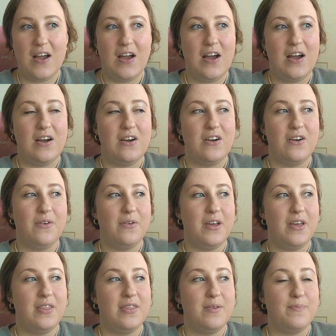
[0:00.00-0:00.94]
Uh,
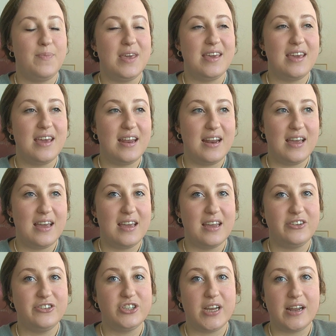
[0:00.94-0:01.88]
in the beginning,
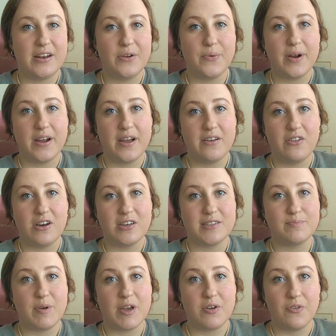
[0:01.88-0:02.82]
in January, I
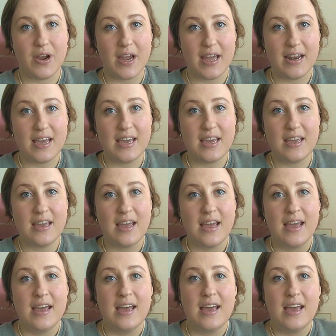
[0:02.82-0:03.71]
lost my granny.